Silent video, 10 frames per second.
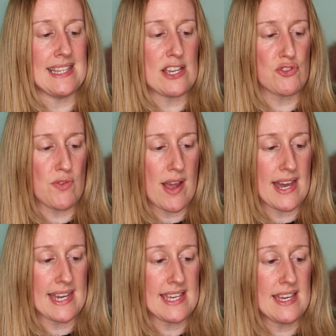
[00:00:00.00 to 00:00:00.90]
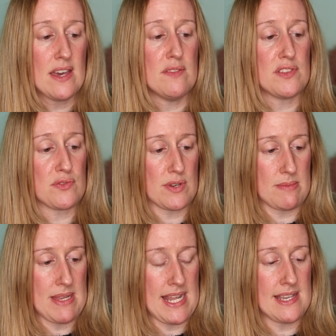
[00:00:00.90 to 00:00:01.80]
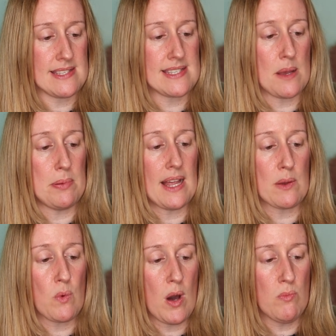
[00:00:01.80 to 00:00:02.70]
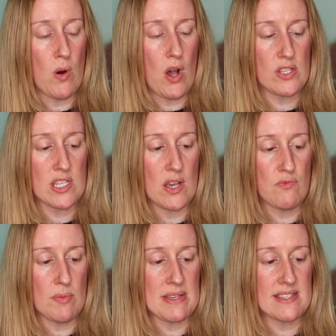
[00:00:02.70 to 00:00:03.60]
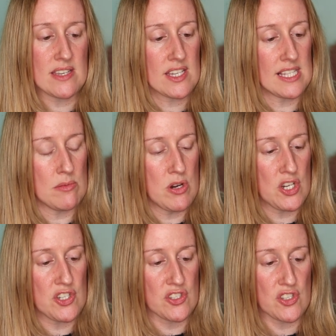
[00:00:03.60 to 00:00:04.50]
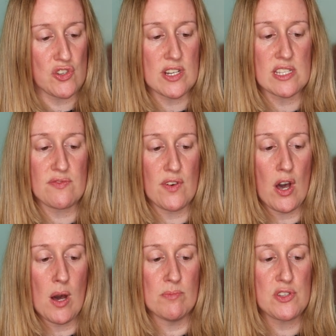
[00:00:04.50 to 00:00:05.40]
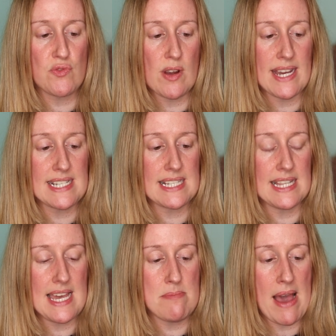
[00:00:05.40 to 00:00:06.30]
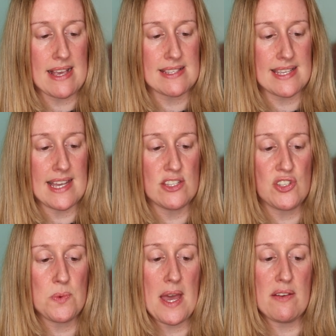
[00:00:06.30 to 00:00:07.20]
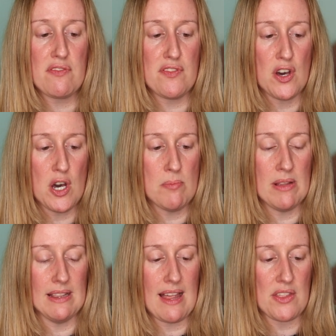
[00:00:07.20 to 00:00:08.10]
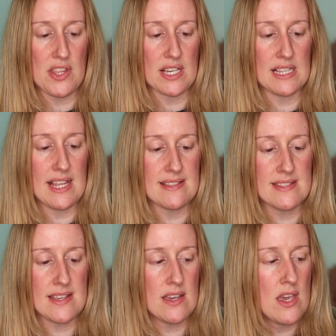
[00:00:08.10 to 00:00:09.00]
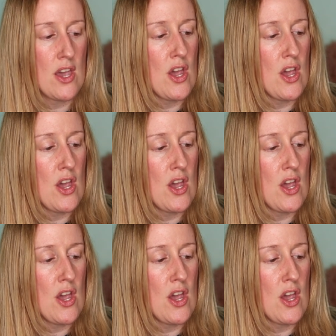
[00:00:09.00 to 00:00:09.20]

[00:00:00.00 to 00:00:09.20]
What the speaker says: and let dry for 3 minutes. Apply warm water and rub in circular motions to transform the dried clay mask into a firm lather cleanser.